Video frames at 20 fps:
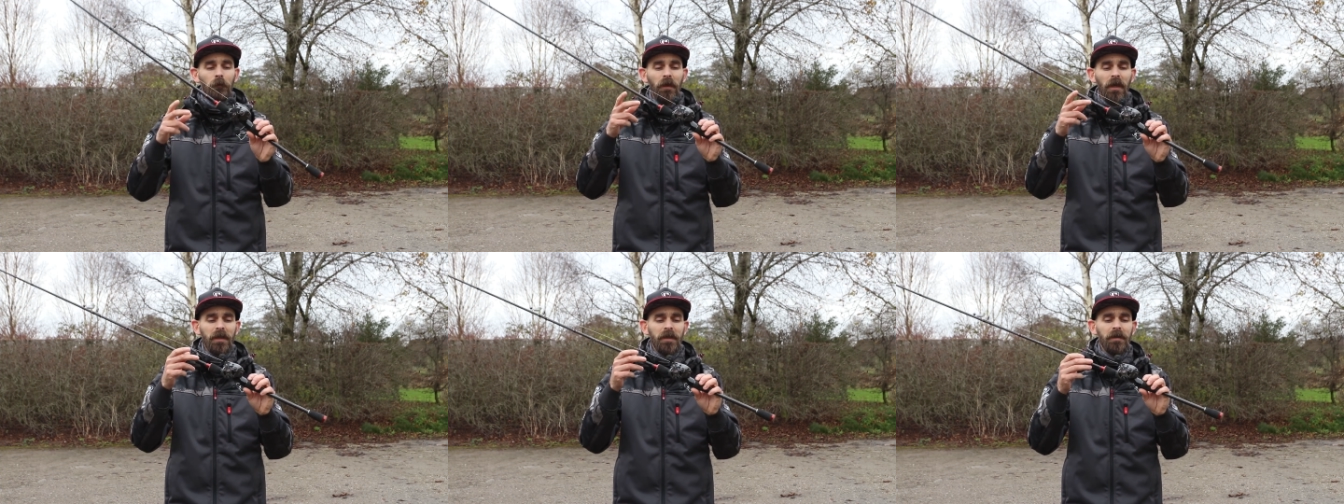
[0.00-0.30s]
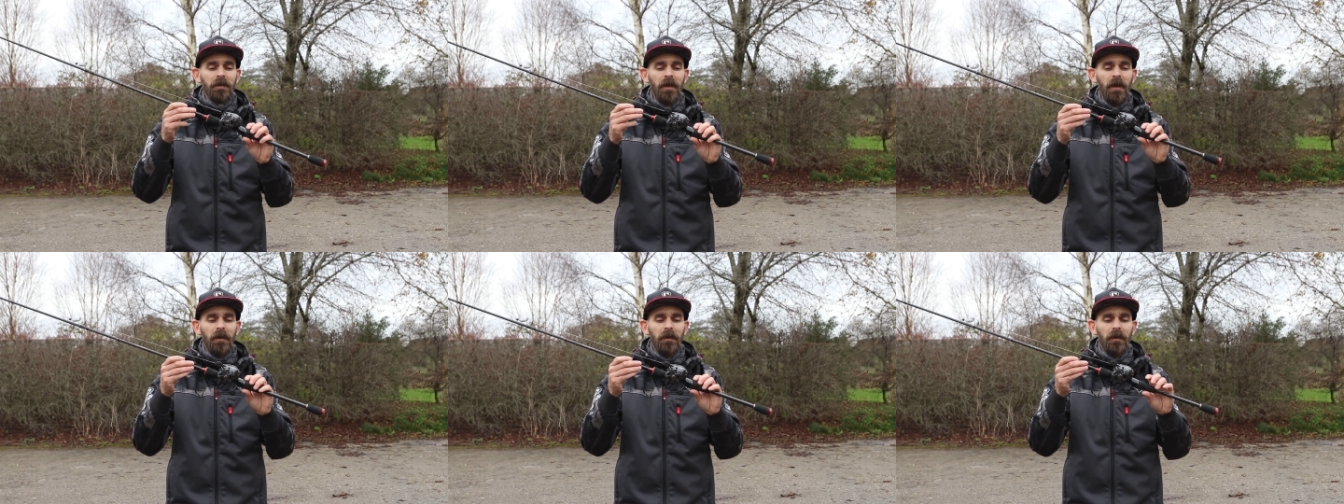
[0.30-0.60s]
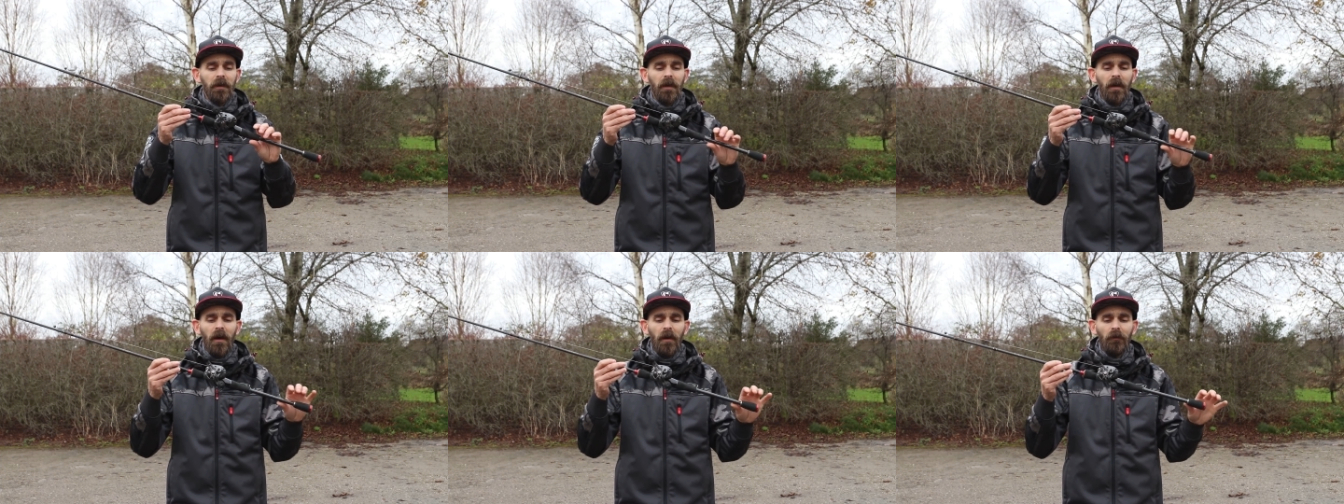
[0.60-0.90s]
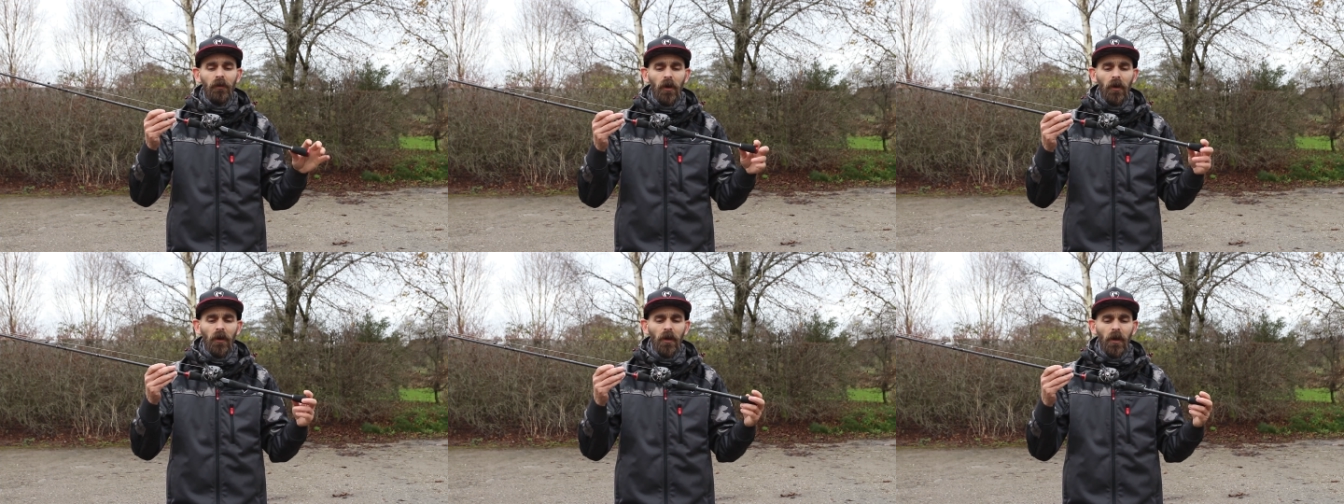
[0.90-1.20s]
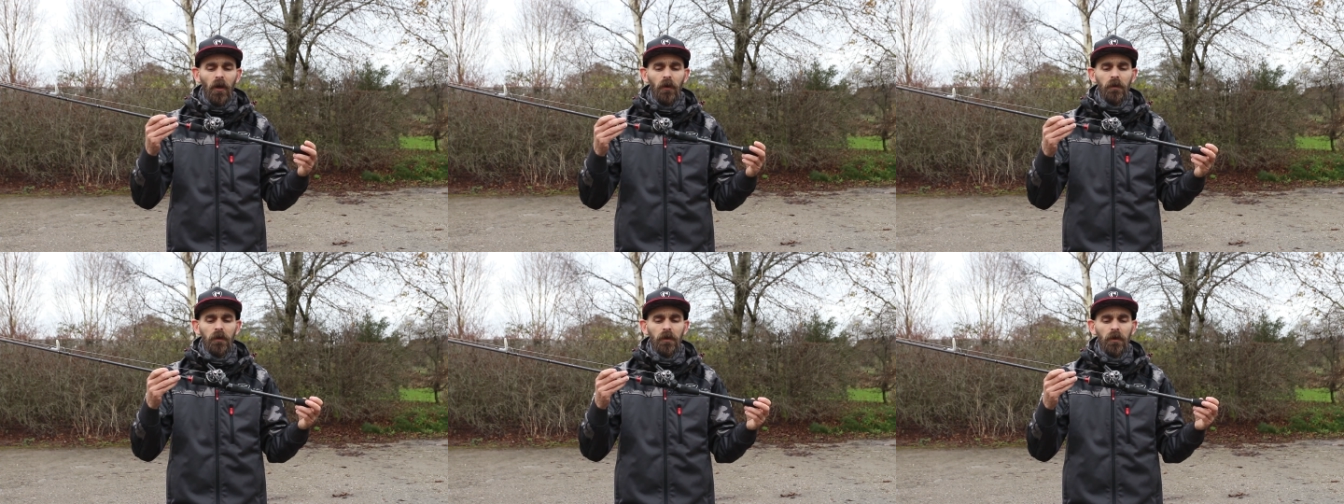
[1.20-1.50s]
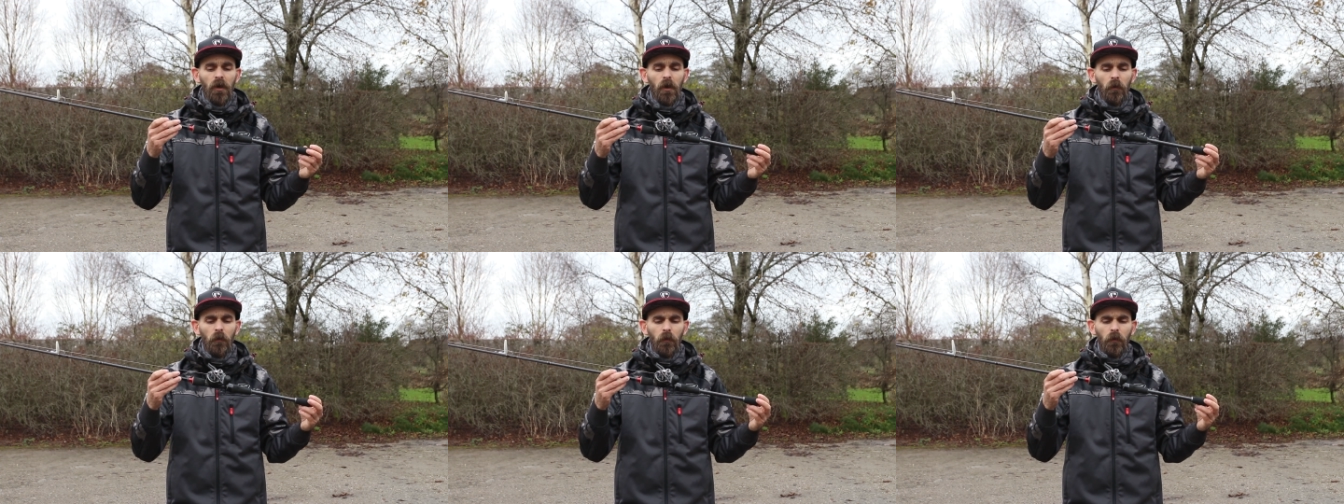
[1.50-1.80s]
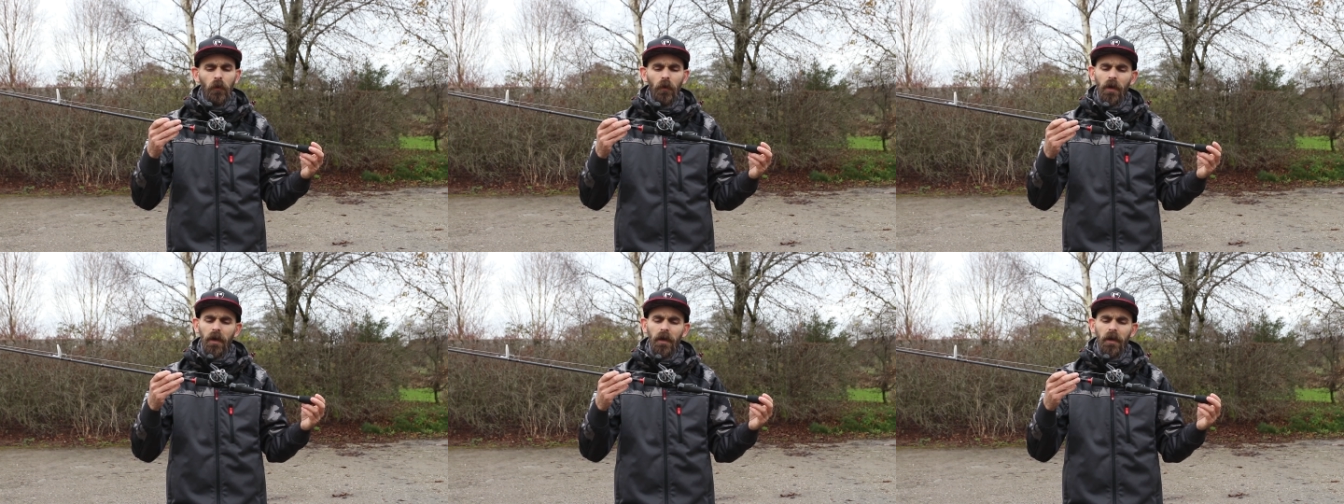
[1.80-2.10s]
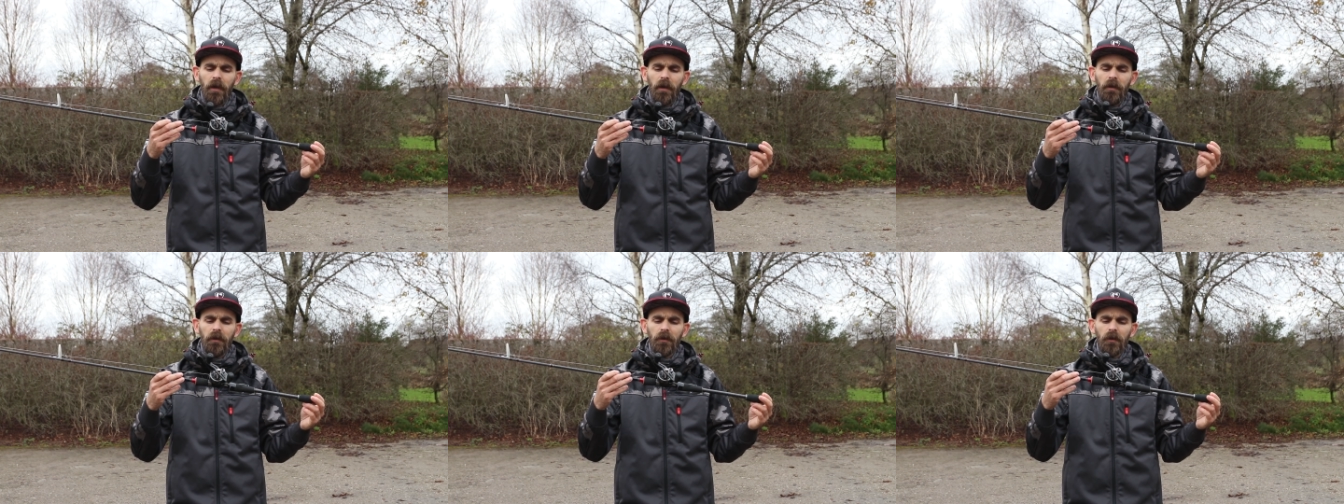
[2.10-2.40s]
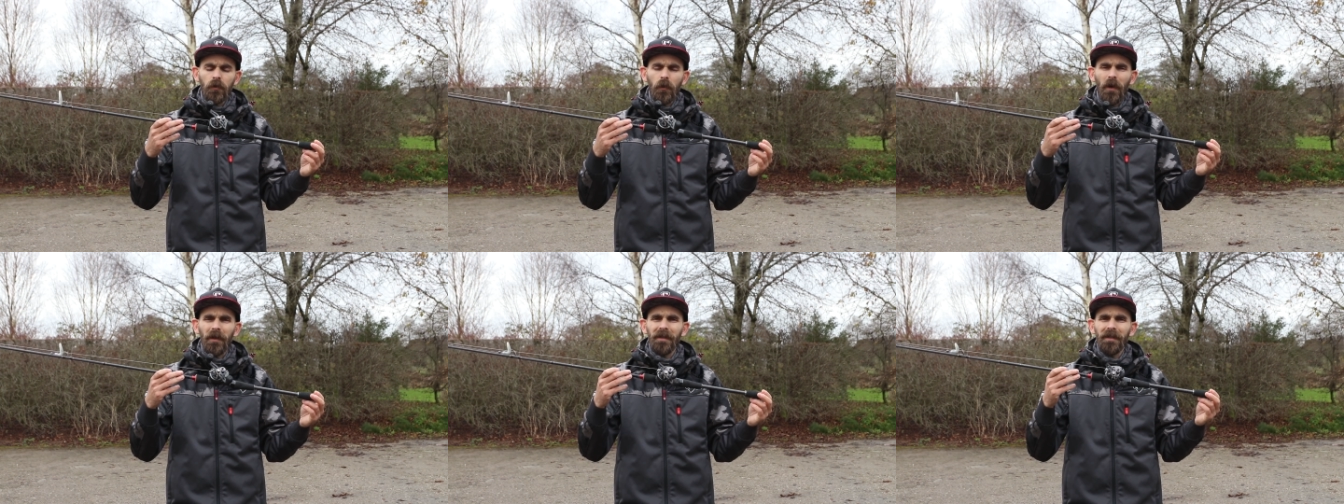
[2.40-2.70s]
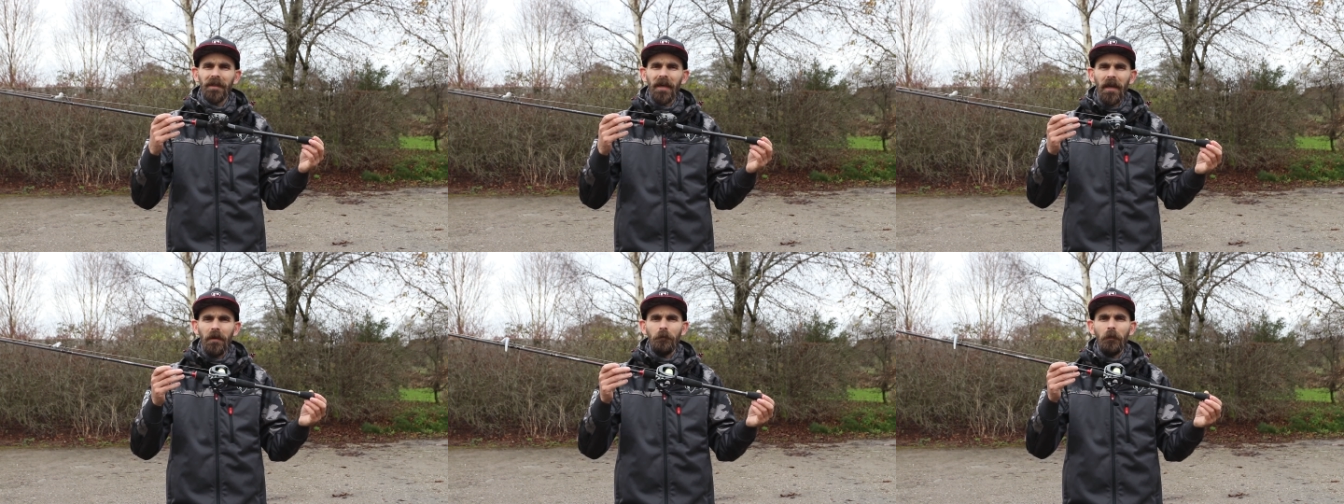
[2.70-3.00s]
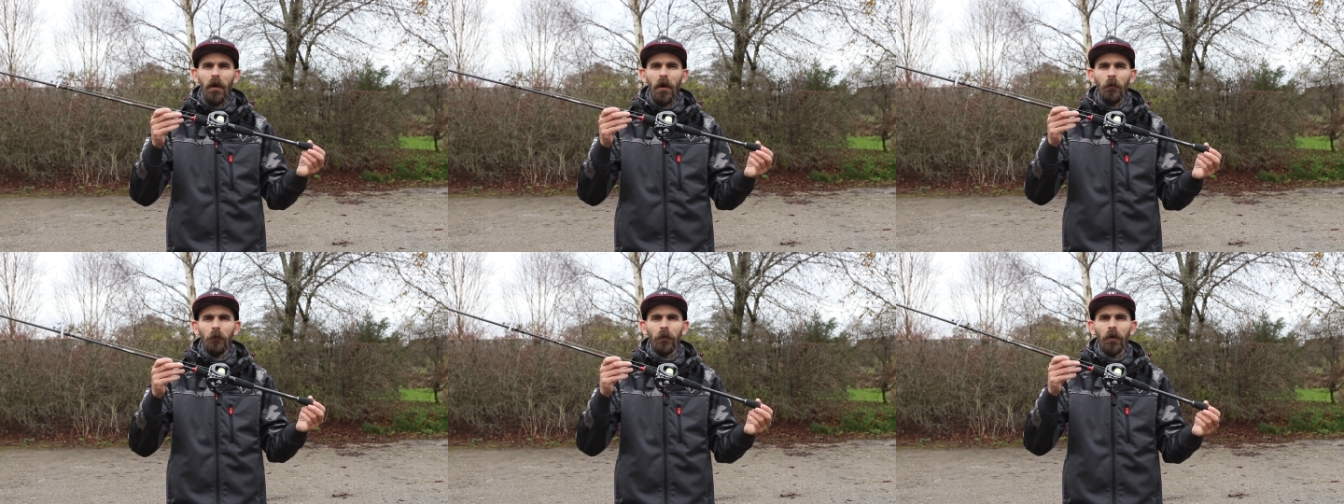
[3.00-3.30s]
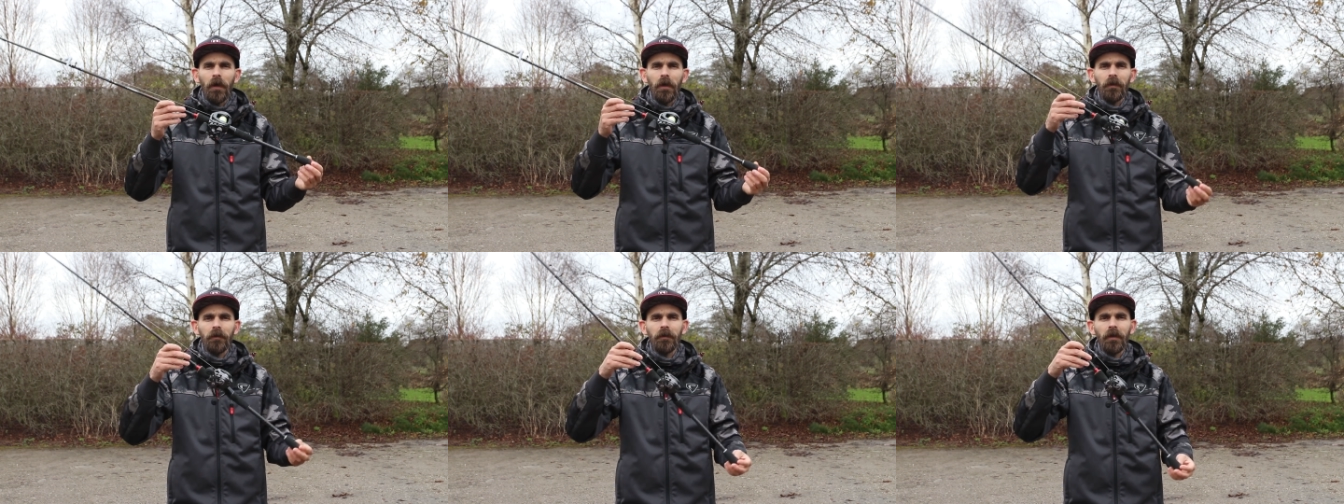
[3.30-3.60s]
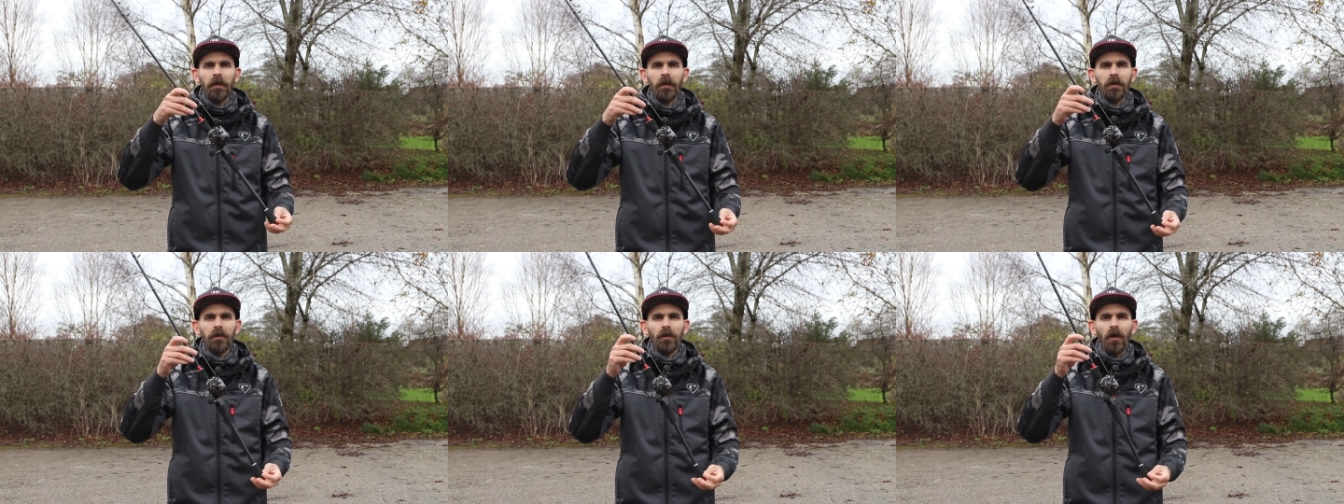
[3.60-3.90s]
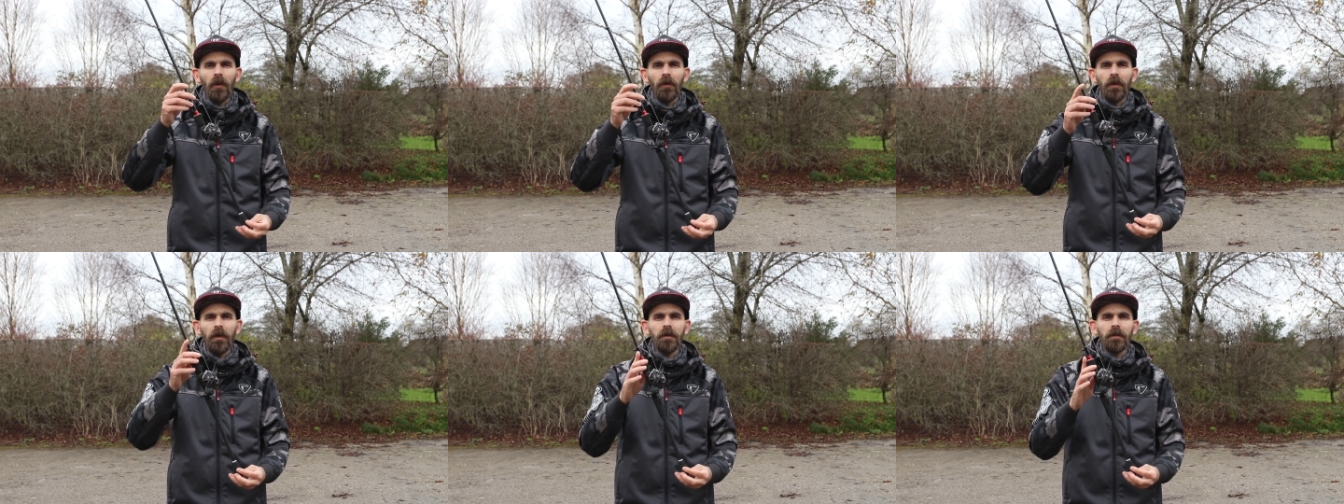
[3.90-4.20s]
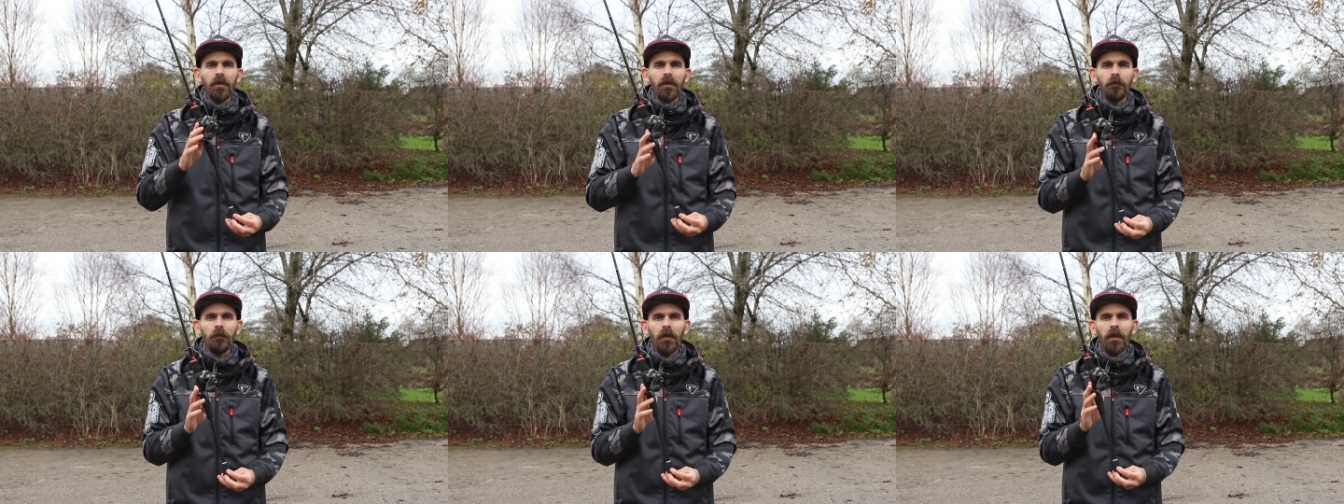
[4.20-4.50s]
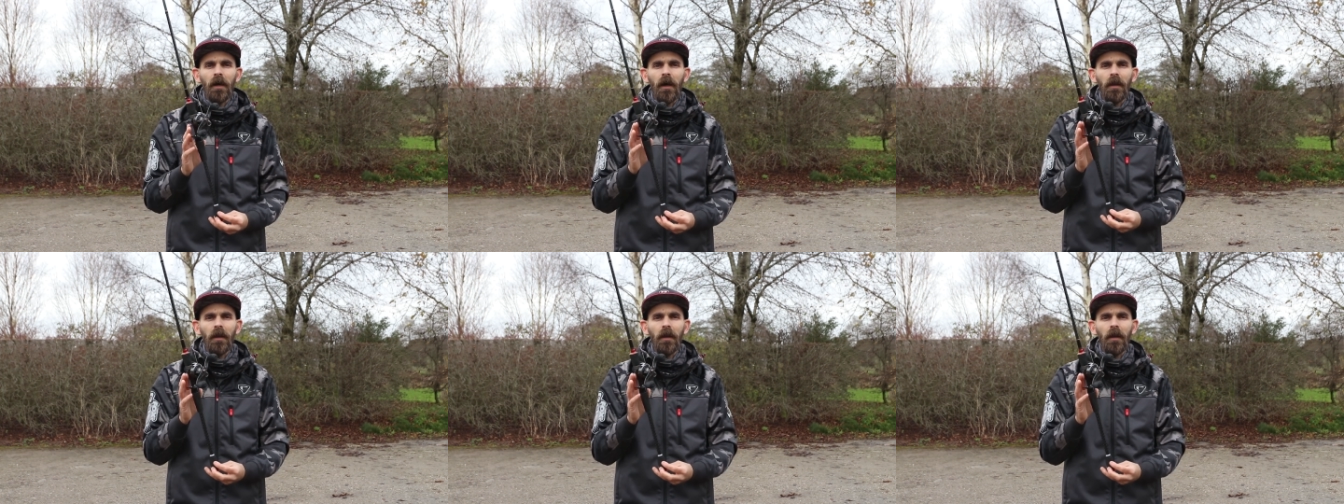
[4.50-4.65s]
This is it. I've got it loaded up with 28-pound braid, I think, is on this at the minute.